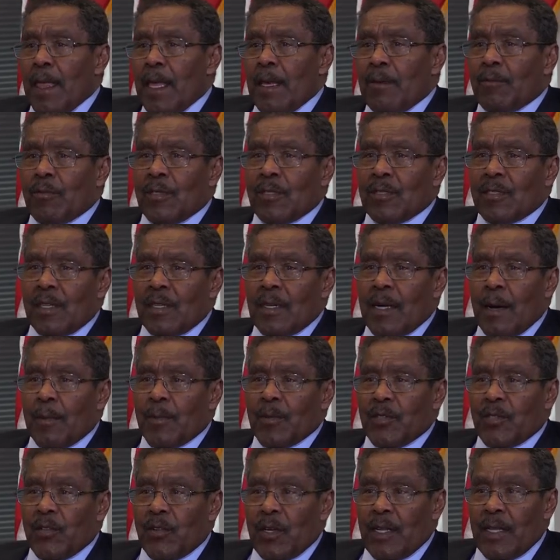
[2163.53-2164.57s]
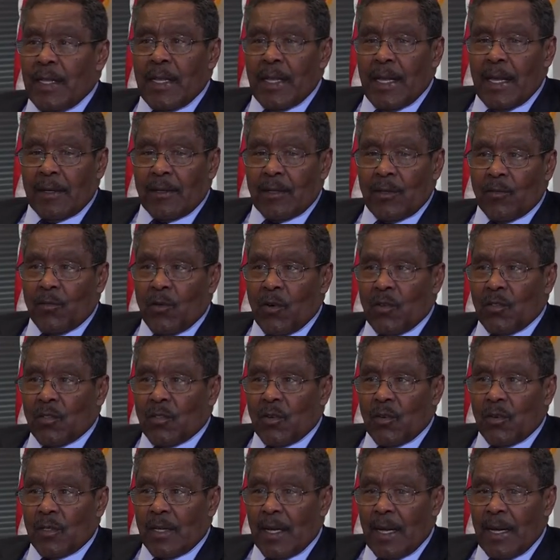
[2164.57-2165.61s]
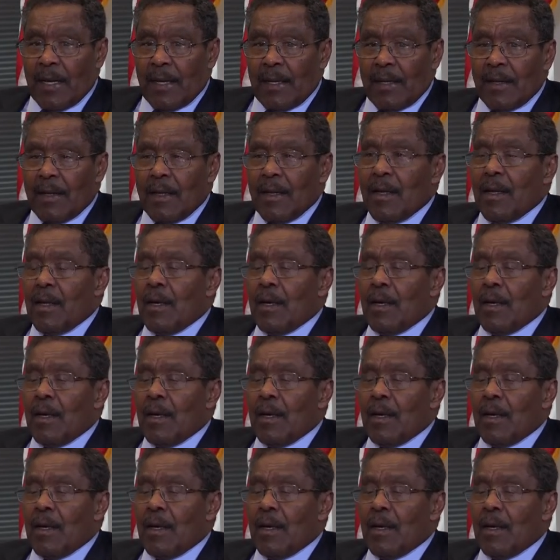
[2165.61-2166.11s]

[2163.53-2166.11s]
It was an opportunity that arose because I